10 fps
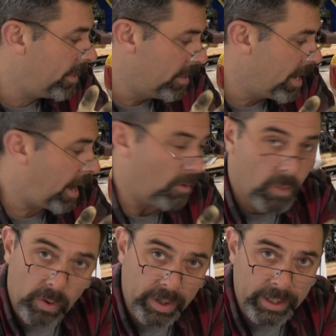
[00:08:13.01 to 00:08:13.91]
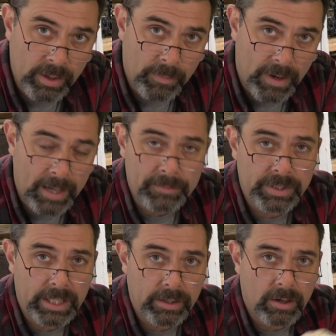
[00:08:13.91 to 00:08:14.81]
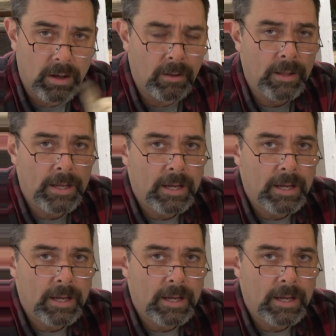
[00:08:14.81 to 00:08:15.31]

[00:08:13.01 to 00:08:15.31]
not a worry, no problems there at all.